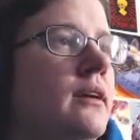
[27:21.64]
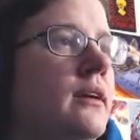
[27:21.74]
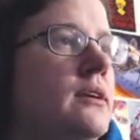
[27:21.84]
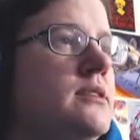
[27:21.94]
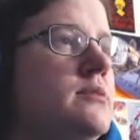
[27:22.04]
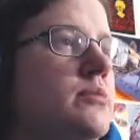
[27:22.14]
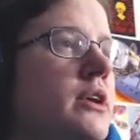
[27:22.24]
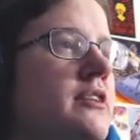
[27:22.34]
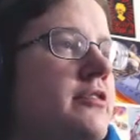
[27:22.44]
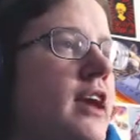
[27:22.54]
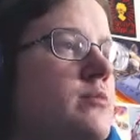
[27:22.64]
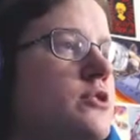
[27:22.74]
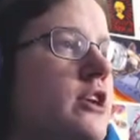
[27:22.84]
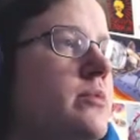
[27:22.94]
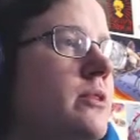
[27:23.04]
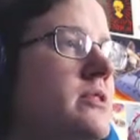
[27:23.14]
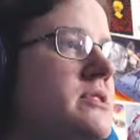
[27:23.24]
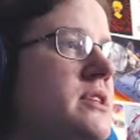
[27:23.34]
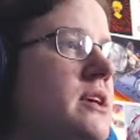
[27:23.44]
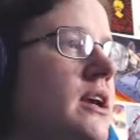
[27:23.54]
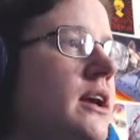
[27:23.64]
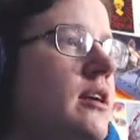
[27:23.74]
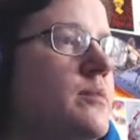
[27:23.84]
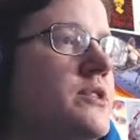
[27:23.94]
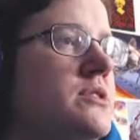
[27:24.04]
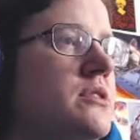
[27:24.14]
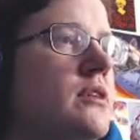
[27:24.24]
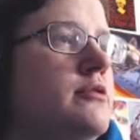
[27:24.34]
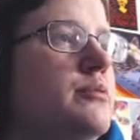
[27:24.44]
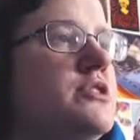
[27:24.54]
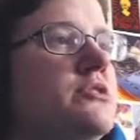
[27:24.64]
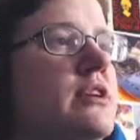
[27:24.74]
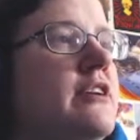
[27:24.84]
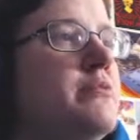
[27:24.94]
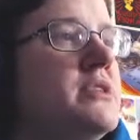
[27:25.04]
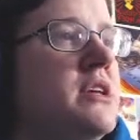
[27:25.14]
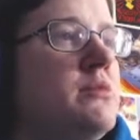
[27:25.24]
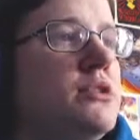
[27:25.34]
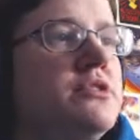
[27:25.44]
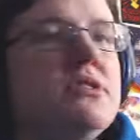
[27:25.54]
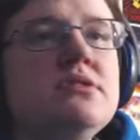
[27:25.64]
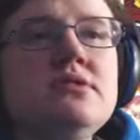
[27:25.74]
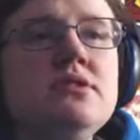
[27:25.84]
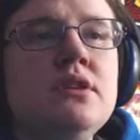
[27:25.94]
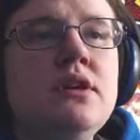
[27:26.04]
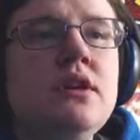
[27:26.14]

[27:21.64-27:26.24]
disembarked of Camp Drybone is seeking help to solve a mystery of missing persons.